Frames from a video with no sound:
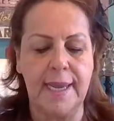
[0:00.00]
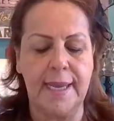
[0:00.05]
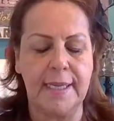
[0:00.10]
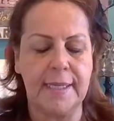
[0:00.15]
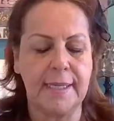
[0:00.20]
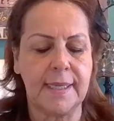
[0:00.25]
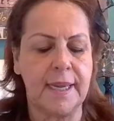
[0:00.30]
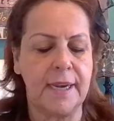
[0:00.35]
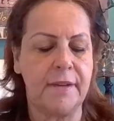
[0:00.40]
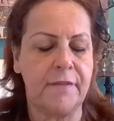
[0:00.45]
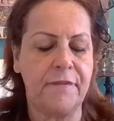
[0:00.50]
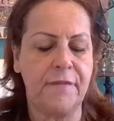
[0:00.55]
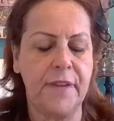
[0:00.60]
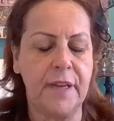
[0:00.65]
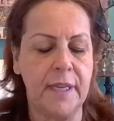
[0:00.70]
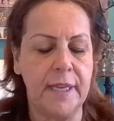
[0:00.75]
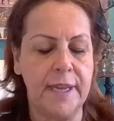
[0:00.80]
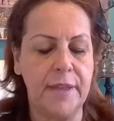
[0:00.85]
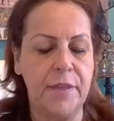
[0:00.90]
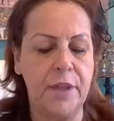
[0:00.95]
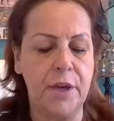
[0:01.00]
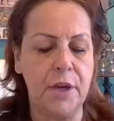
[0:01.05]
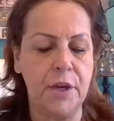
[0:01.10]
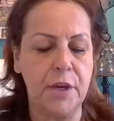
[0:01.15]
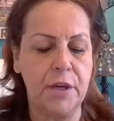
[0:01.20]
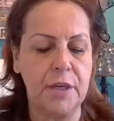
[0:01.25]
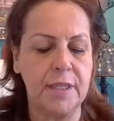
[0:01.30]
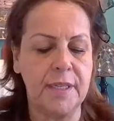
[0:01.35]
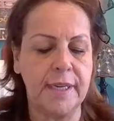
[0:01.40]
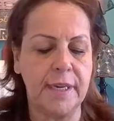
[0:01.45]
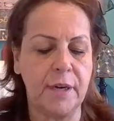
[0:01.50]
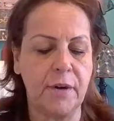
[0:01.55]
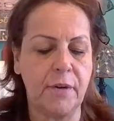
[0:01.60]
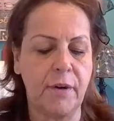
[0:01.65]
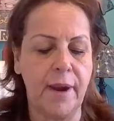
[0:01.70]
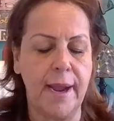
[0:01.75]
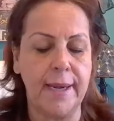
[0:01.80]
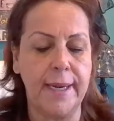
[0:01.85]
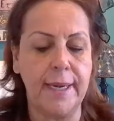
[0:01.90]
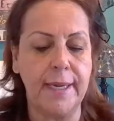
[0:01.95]
It's going to fill in the nooks and
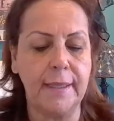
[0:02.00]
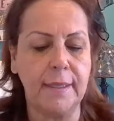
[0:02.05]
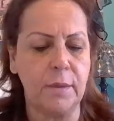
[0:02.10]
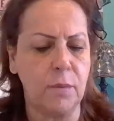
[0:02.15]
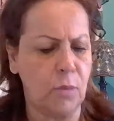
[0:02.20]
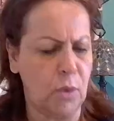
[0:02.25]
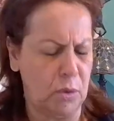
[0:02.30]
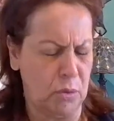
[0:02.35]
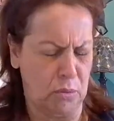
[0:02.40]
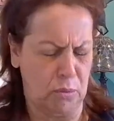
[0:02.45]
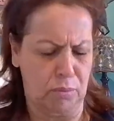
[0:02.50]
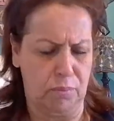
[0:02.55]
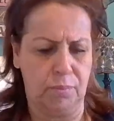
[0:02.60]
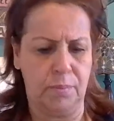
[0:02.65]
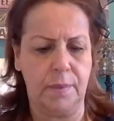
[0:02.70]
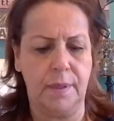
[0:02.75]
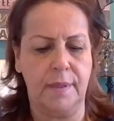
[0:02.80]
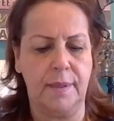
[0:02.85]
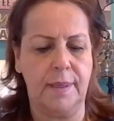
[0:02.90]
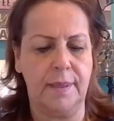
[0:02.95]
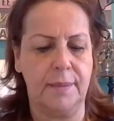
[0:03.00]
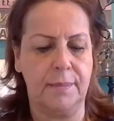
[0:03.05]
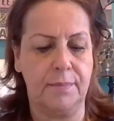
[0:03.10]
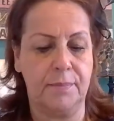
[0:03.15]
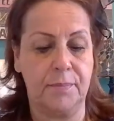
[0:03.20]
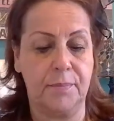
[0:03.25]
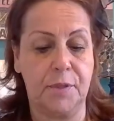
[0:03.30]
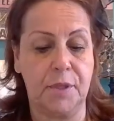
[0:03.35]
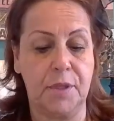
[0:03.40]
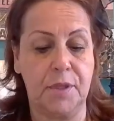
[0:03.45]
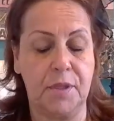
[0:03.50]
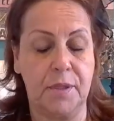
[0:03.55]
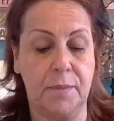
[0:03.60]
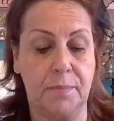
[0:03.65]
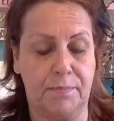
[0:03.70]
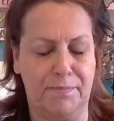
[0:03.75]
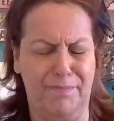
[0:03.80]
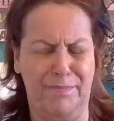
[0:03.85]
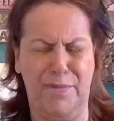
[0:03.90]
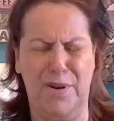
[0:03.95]
crannies. Whoa,
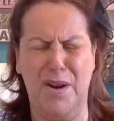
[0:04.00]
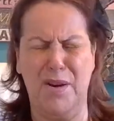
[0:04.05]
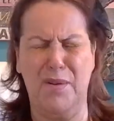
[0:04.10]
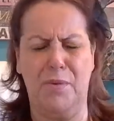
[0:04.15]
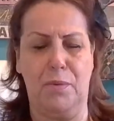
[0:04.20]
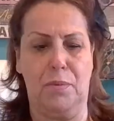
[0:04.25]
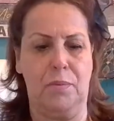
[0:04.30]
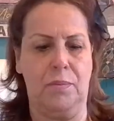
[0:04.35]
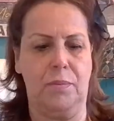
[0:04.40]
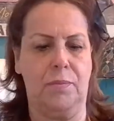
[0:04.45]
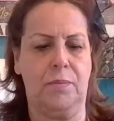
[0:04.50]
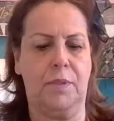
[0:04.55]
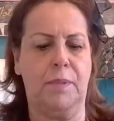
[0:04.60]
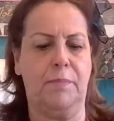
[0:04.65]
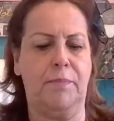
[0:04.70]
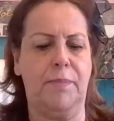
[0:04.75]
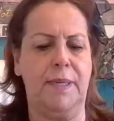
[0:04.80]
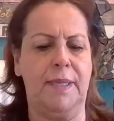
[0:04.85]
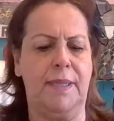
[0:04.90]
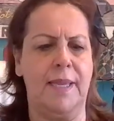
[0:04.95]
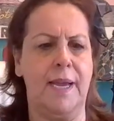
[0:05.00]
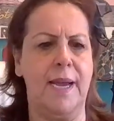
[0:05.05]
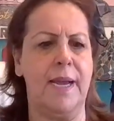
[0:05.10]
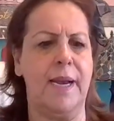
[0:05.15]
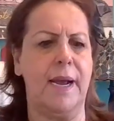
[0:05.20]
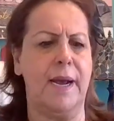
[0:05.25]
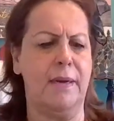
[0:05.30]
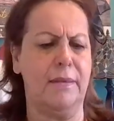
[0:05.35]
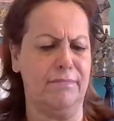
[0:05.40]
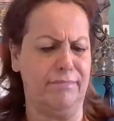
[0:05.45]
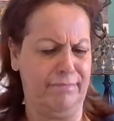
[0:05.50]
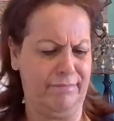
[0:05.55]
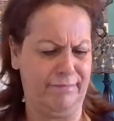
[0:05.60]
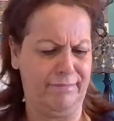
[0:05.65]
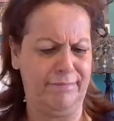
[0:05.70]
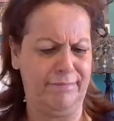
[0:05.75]
just Oh, spit that out.